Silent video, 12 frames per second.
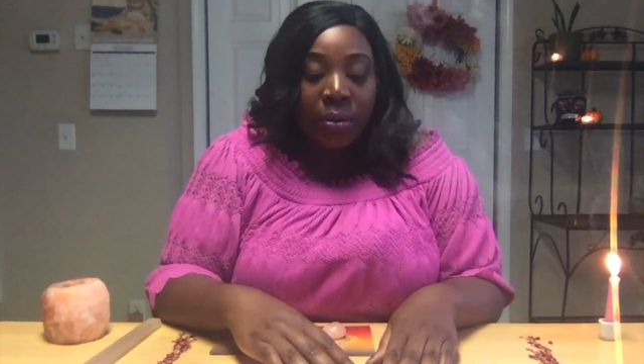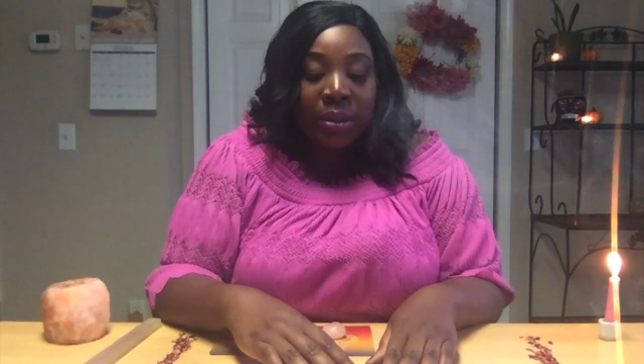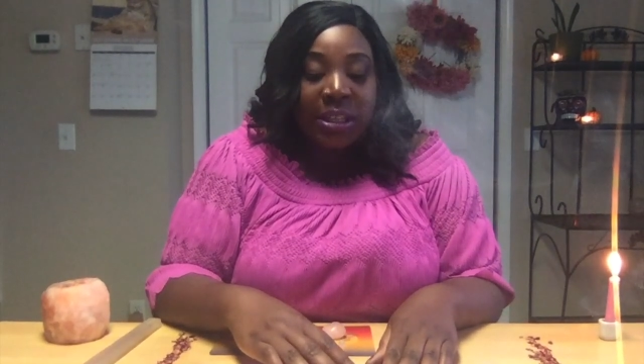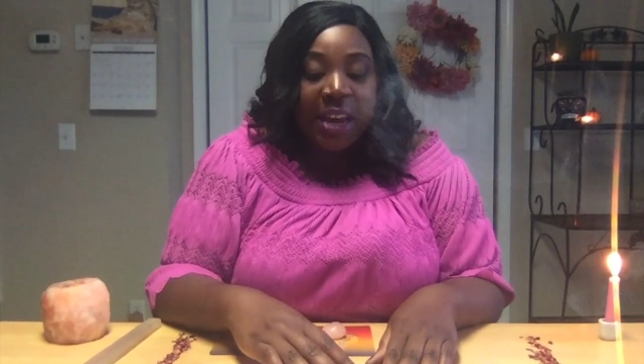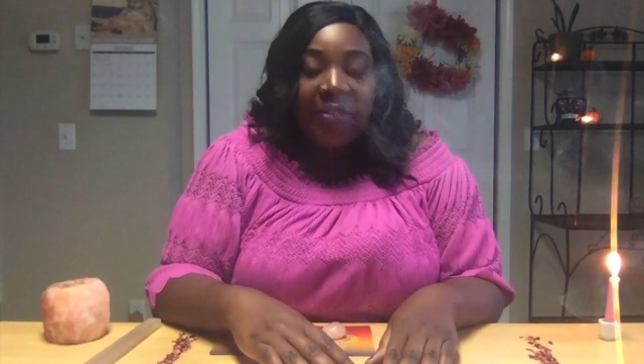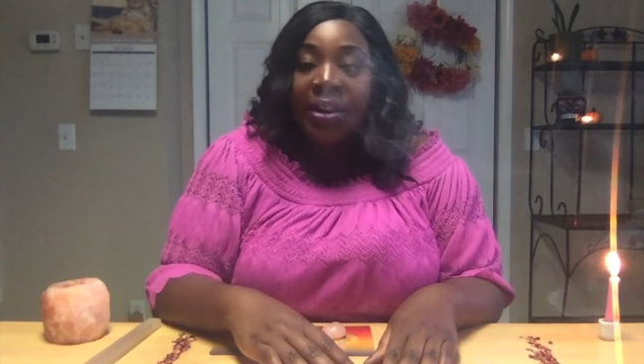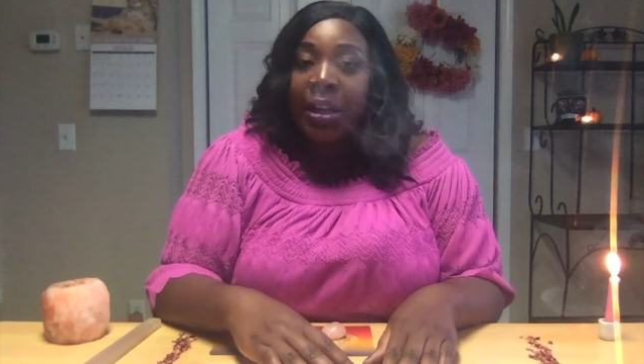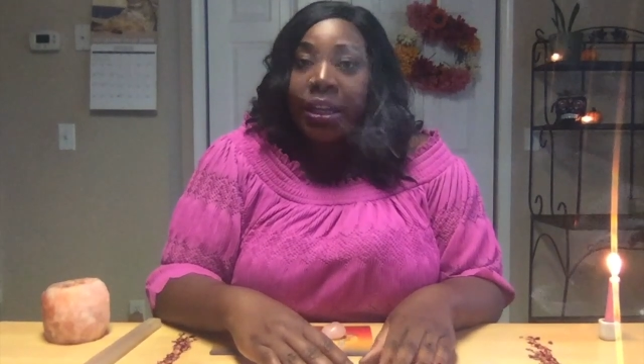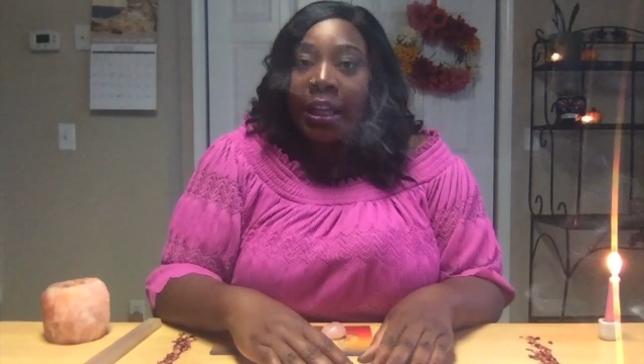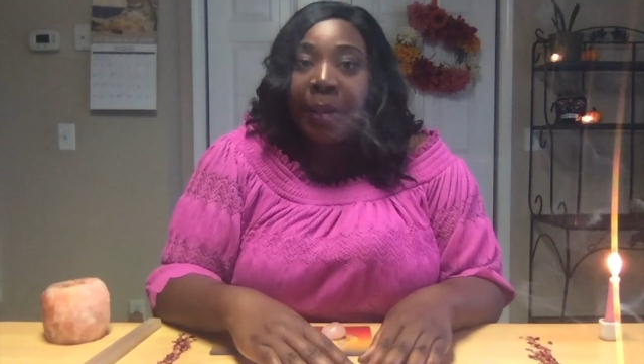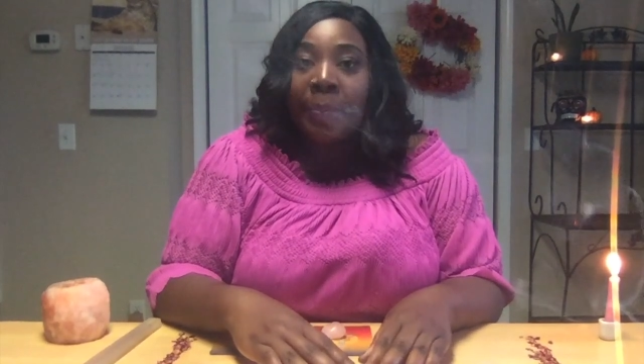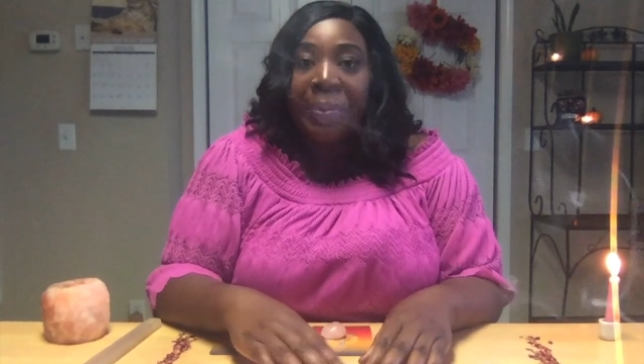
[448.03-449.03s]

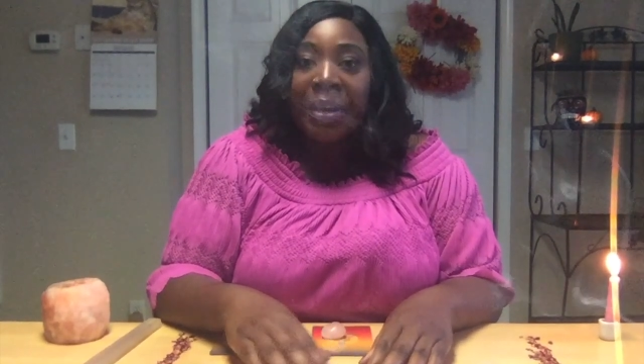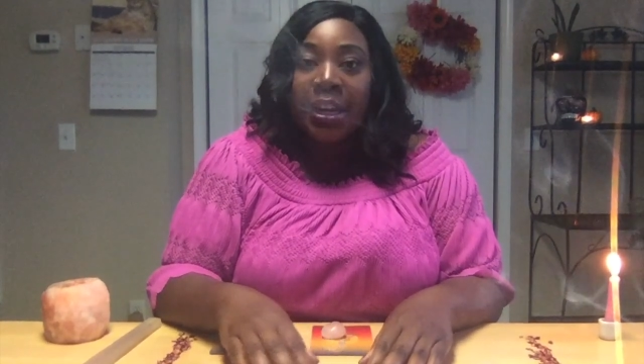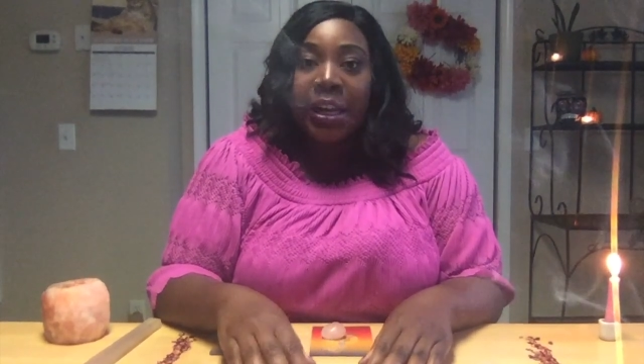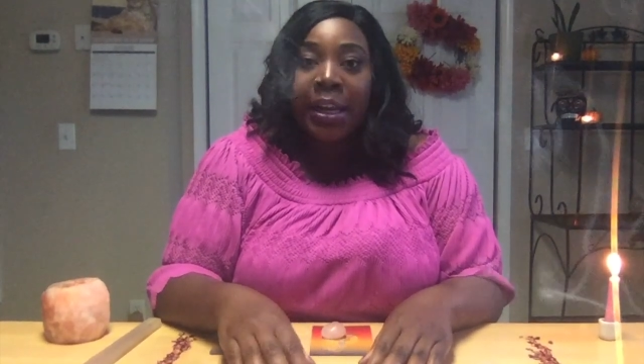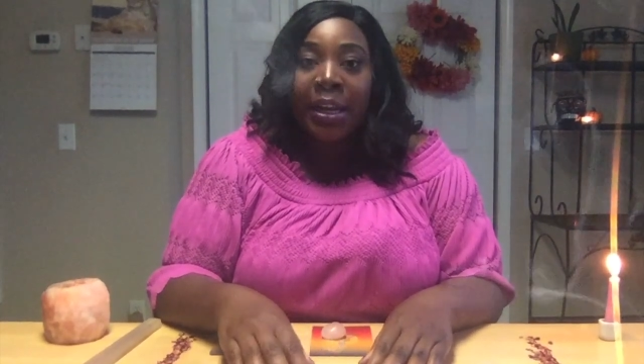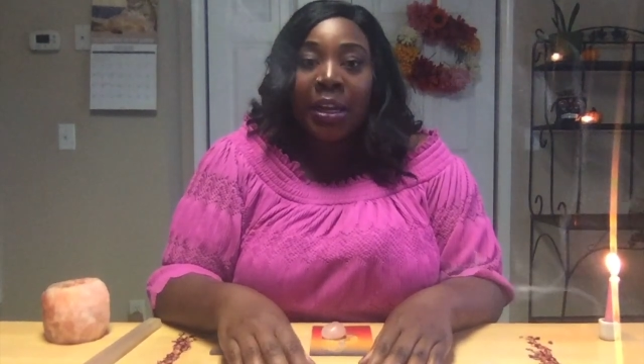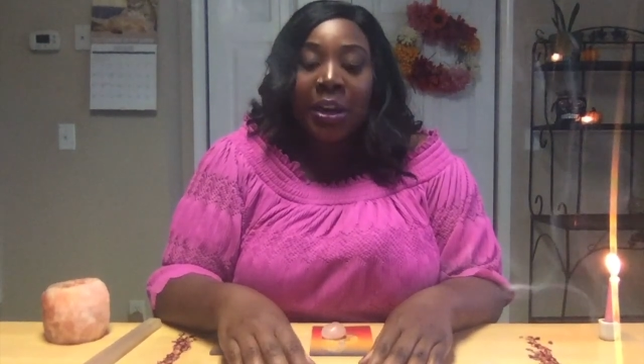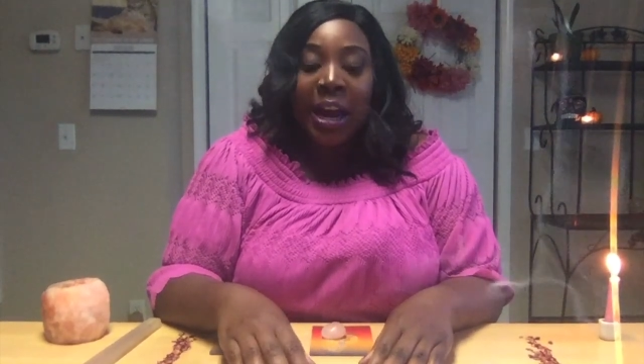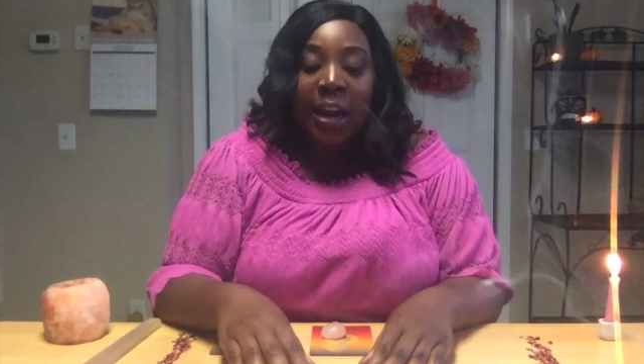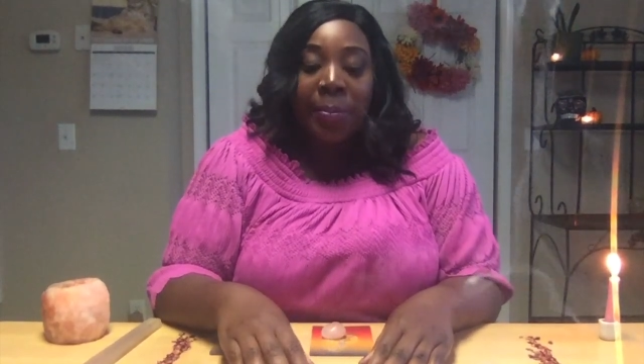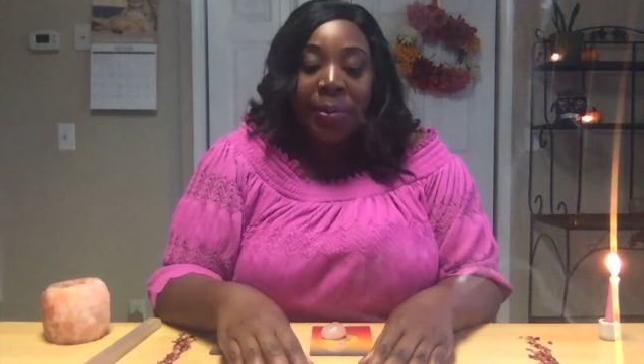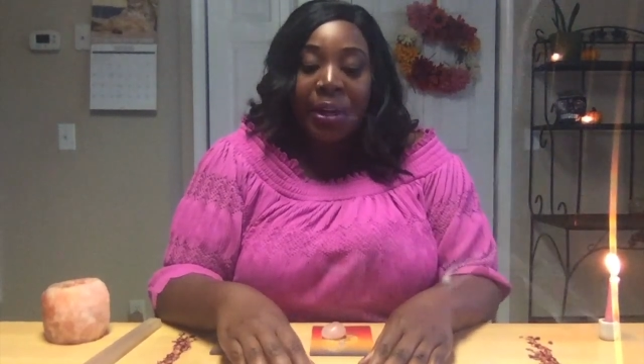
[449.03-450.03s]
definitely you
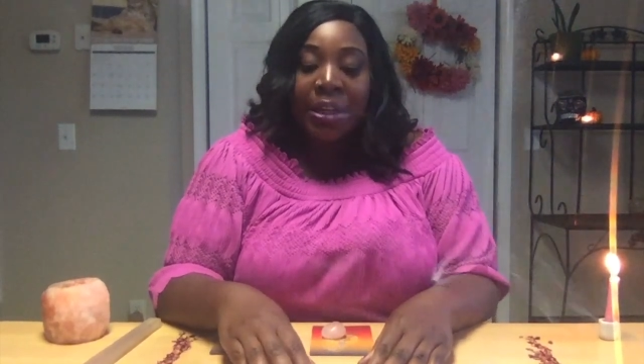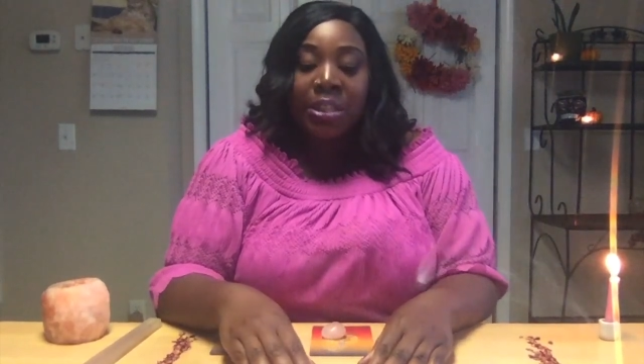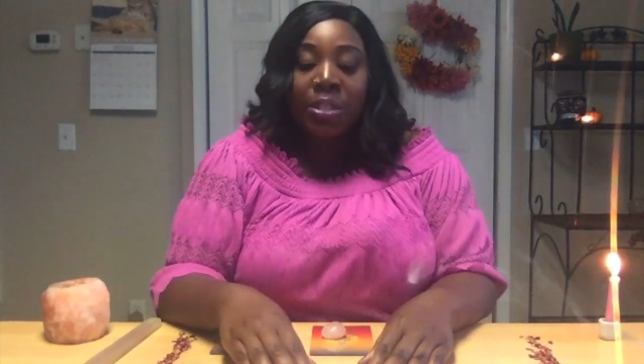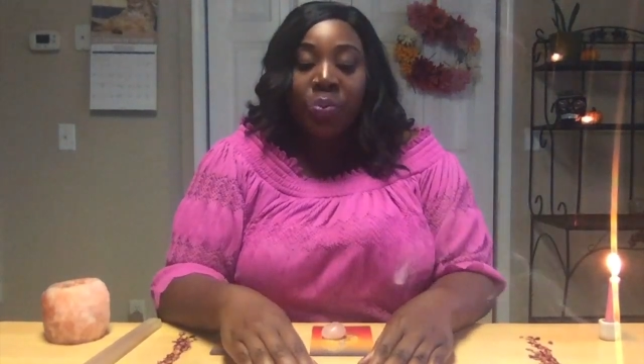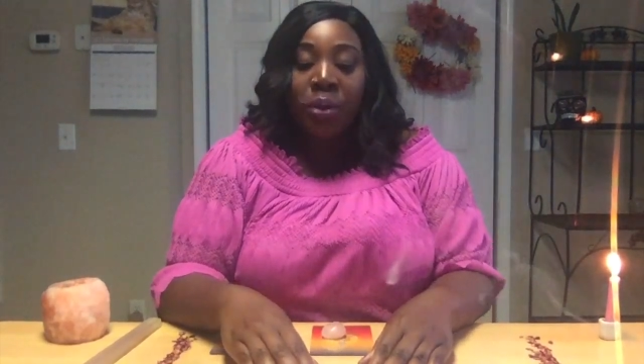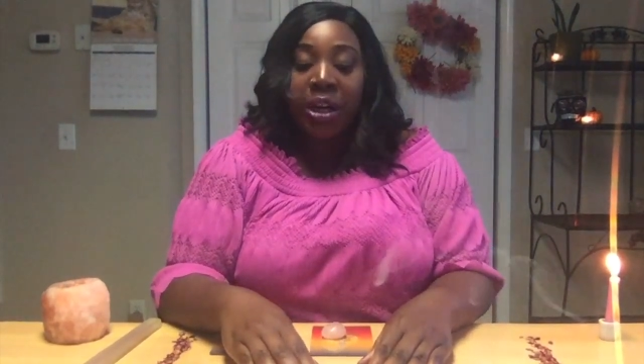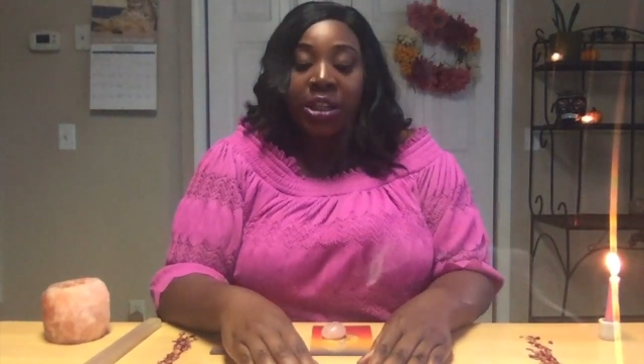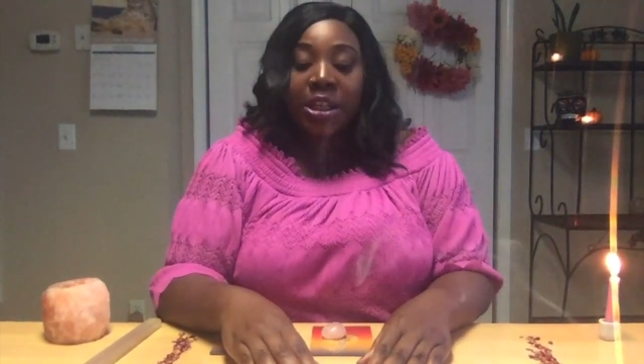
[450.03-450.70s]
gotta put in some work